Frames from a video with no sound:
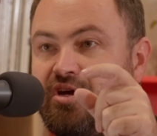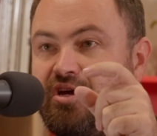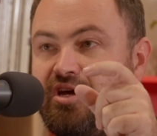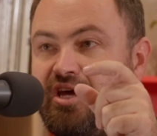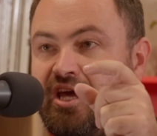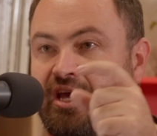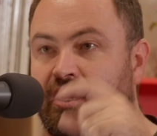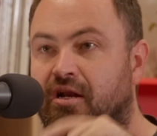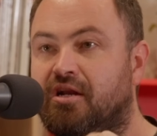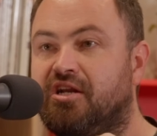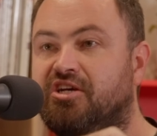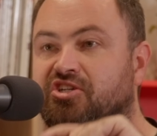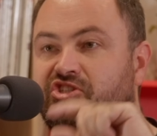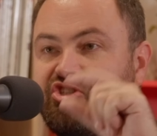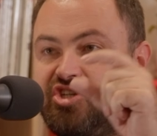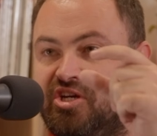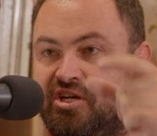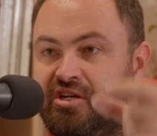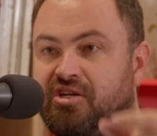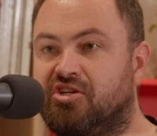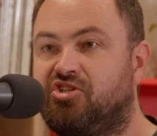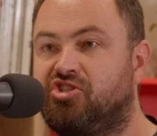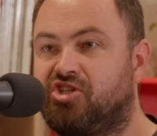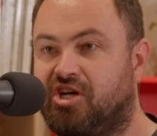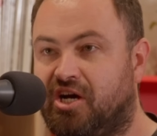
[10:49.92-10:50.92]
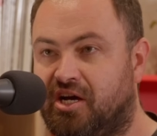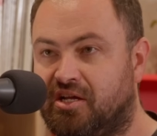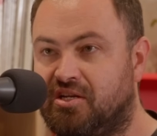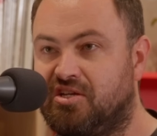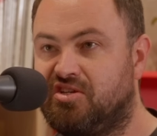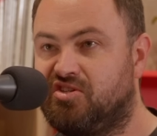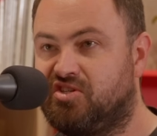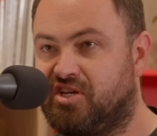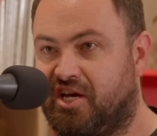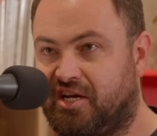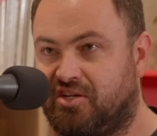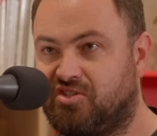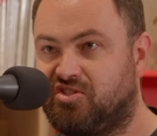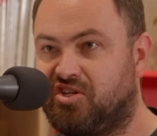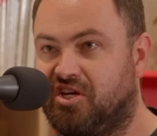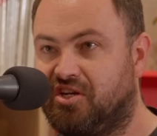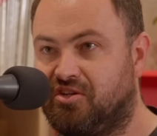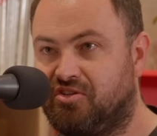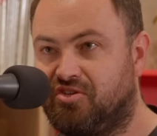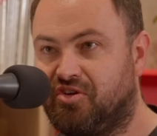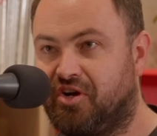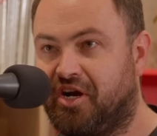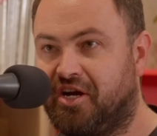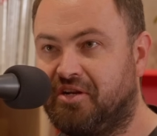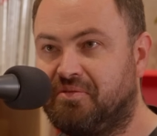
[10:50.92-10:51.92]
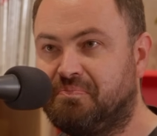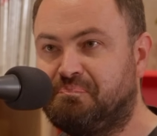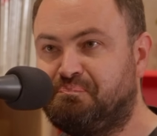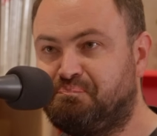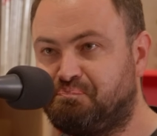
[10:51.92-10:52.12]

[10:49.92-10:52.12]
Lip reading: English in a Chinese accent, right?